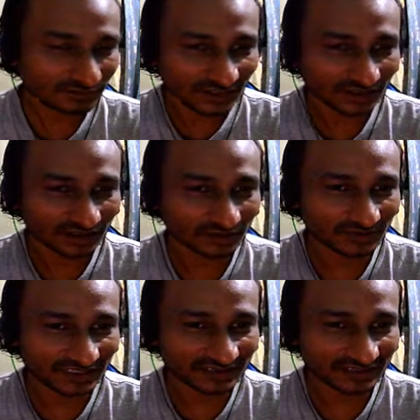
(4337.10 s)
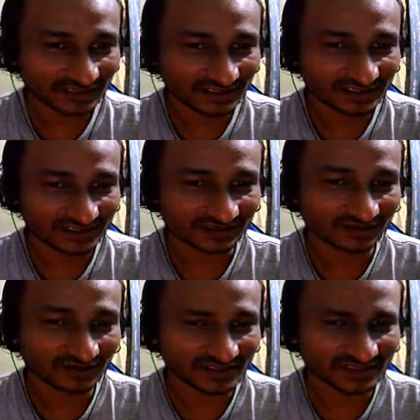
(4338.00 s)
We'll get to that in a second.
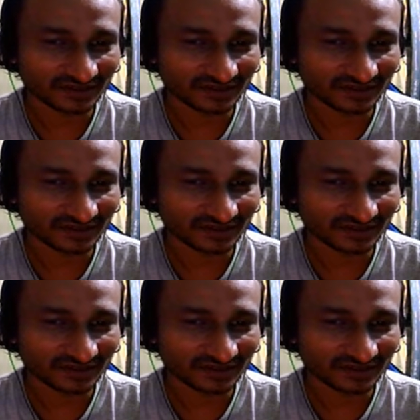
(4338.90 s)
All Star,